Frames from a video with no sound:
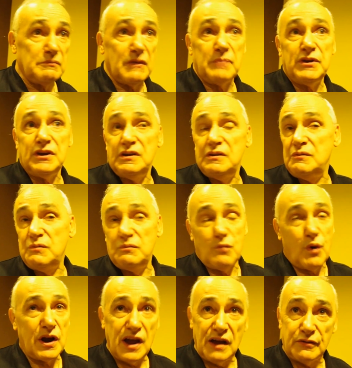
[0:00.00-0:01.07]
maybe
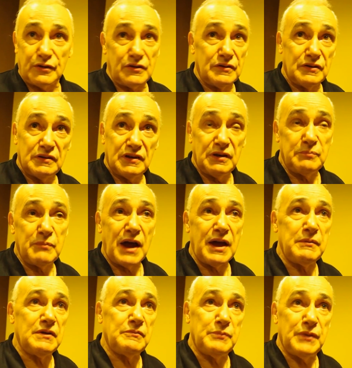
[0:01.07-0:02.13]
whatever. It
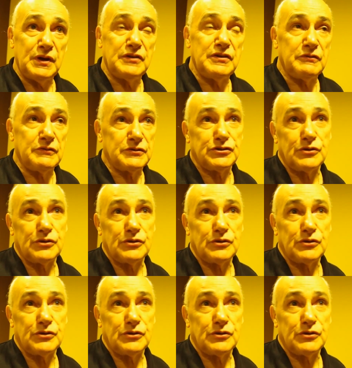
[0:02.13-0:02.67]
might be a different.